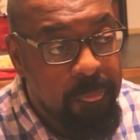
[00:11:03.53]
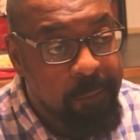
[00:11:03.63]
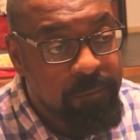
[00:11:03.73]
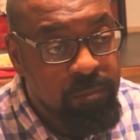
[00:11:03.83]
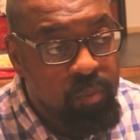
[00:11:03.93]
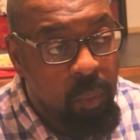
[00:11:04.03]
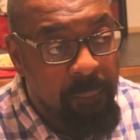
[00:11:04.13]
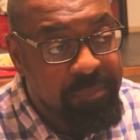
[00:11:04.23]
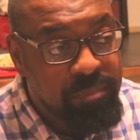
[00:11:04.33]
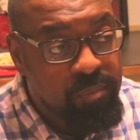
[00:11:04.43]
It's just where
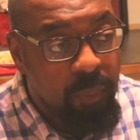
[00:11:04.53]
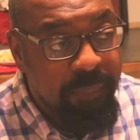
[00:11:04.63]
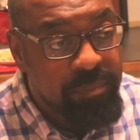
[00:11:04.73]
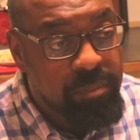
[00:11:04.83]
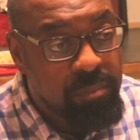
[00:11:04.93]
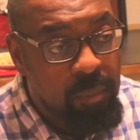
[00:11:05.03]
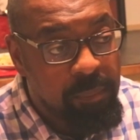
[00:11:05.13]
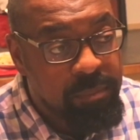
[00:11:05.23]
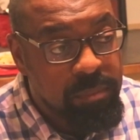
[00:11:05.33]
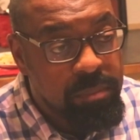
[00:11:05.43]
to put it in our tiny
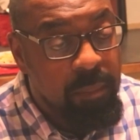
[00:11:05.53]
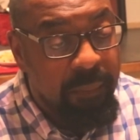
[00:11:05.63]
kitchen.